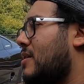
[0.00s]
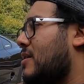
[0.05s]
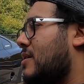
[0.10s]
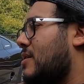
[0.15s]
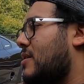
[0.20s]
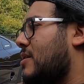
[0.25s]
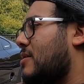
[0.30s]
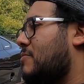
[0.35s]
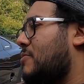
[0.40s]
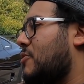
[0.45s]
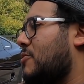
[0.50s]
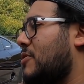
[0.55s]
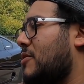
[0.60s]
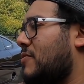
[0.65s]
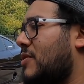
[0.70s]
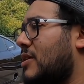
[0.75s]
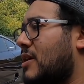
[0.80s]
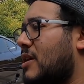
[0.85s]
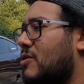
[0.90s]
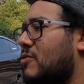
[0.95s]
But
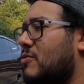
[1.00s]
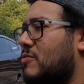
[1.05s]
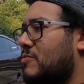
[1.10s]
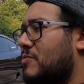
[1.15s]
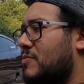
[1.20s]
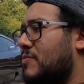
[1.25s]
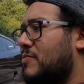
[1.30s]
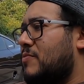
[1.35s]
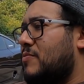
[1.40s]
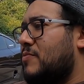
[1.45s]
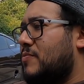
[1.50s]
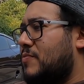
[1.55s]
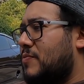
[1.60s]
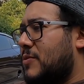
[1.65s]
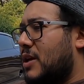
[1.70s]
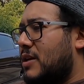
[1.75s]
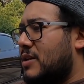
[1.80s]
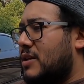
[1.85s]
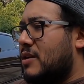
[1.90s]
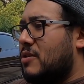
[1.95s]
whenever I got home,
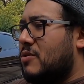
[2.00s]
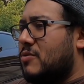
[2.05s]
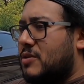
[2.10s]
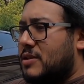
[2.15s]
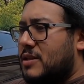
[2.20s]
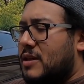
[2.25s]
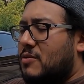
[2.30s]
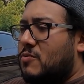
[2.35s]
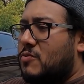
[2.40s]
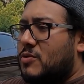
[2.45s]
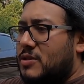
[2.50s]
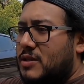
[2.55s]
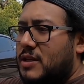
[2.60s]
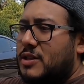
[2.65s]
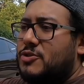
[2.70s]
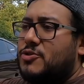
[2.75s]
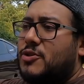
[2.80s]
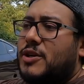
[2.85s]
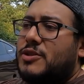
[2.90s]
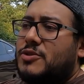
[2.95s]
I did notice that once I
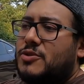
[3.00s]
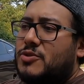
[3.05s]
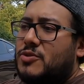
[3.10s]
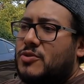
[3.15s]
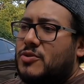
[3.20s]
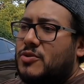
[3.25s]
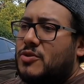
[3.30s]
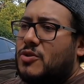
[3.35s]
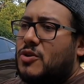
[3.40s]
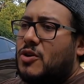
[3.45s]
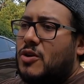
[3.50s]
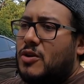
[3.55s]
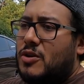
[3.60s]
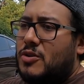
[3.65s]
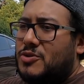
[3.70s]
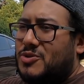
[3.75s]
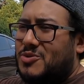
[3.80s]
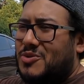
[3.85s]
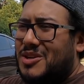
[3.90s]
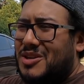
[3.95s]
tried to turn on the car, it
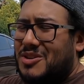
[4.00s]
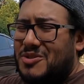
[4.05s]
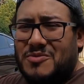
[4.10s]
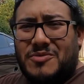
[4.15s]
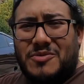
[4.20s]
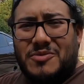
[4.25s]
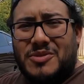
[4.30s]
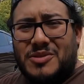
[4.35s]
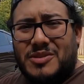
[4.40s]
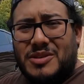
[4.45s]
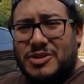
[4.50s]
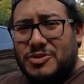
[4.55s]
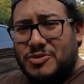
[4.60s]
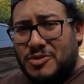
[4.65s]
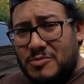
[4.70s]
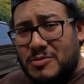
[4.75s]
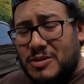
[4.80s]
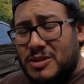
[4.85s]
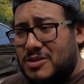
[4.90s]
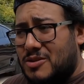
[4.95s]
was cranking over
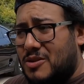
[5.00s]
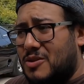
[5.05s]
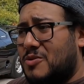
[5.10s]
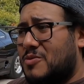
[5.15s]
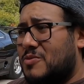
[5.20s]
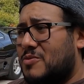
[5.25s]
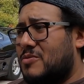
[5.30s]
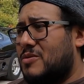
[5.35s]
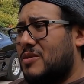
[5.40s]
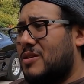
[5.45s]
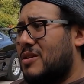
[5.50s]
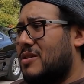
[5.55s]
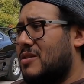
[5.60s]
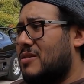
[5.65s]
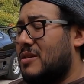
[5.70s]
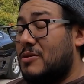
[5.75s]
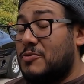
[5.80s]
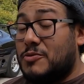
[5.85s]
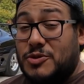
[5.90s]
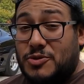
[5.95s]
extremely slow.
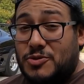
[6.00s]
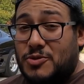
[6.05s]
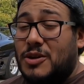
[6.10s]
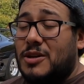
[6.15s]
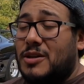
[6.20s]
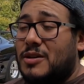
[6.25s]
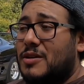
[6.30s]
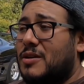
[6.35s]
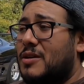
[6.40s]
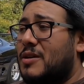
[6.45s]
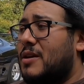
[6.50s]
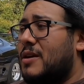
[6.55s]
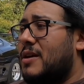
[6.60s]
It was struggling.